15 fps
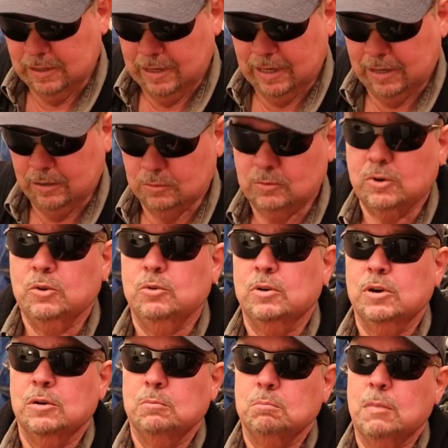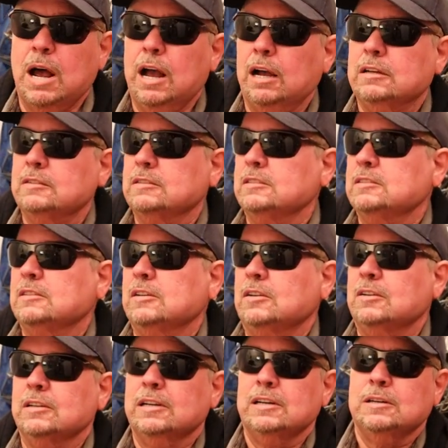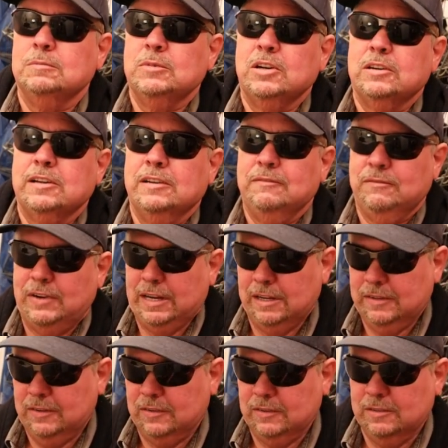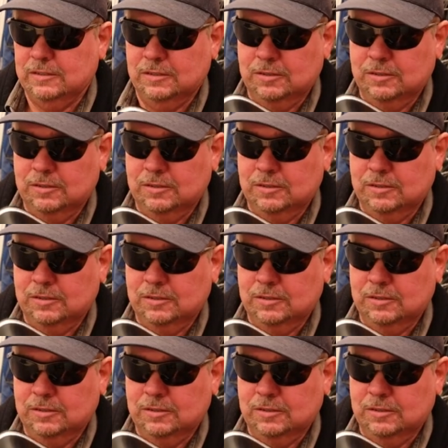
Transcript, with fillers: I don't do unboxing and all that. I'm not that fancy.